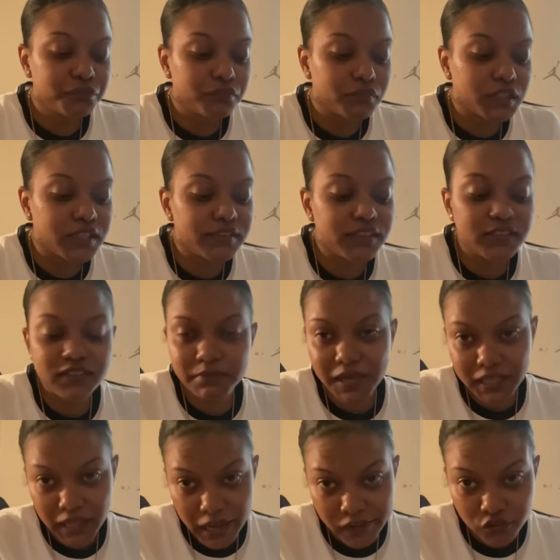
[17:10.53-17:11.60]
This is my
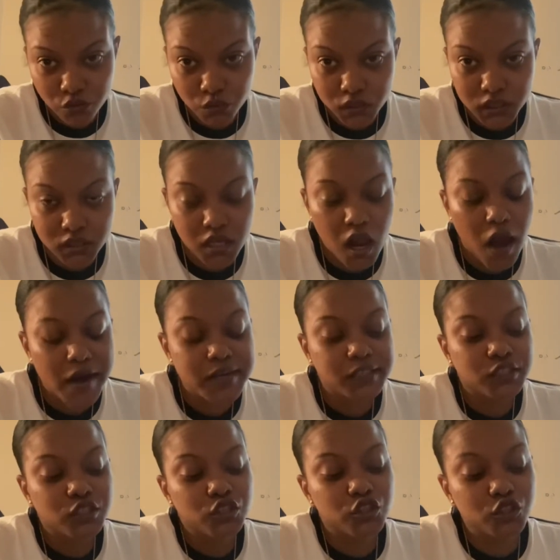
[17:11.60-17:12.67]
last one.
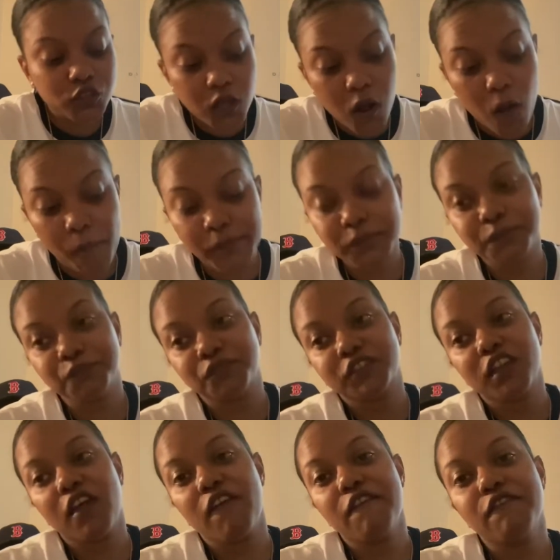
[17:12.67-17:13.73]
So
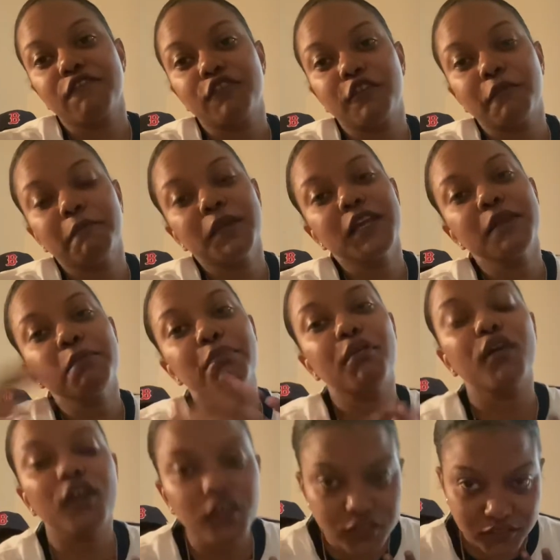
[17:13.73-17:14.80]
for me
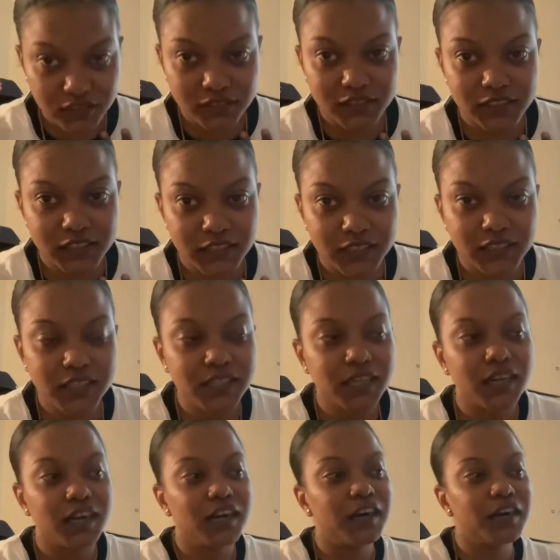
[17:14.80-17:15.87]
personally,
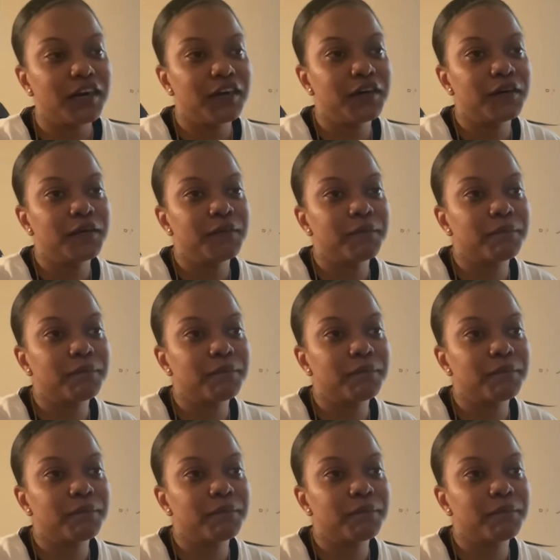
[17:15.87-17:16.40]
I